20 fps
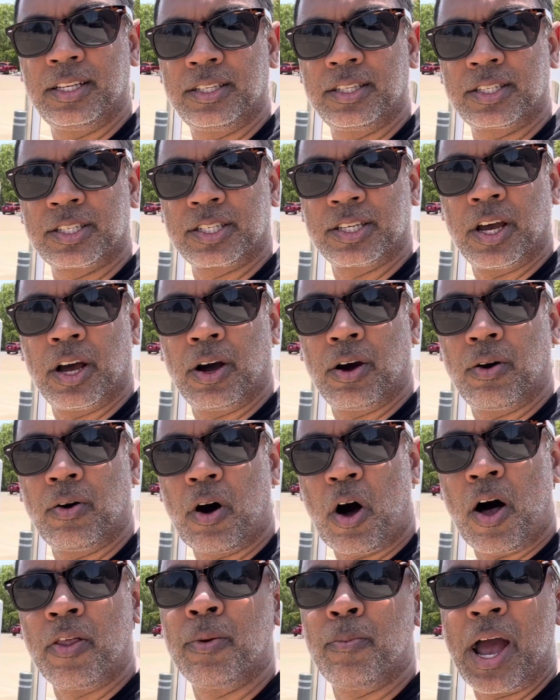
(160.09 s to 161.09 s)
So
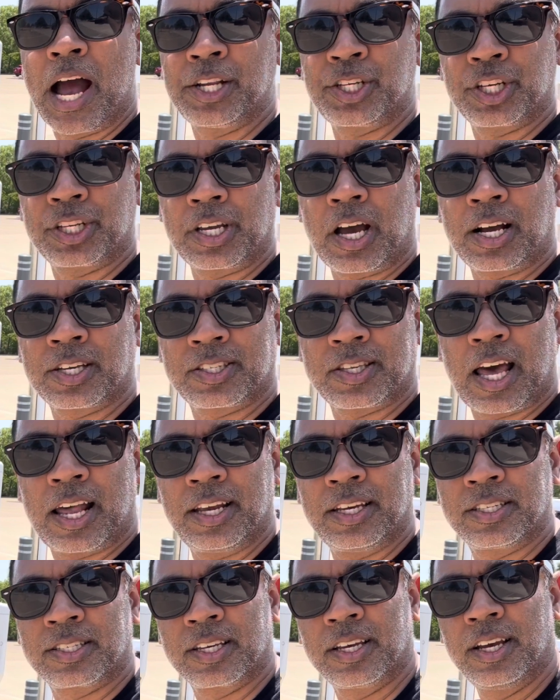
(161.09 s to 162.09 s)
on the Magic Docks, that
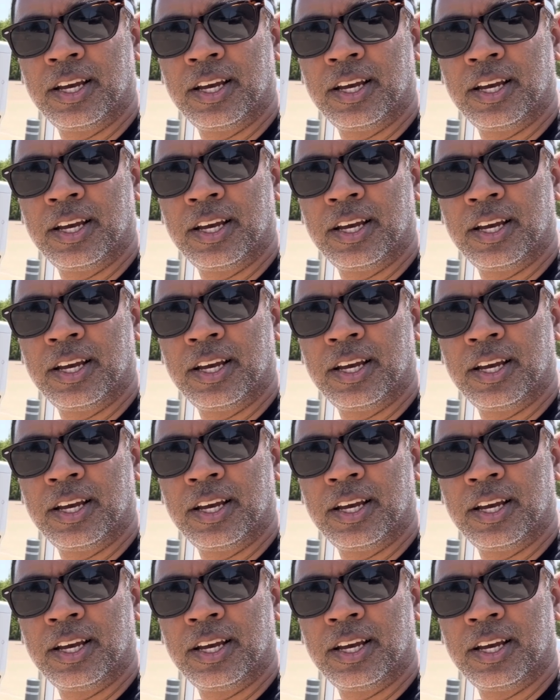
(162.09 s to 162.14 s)
is.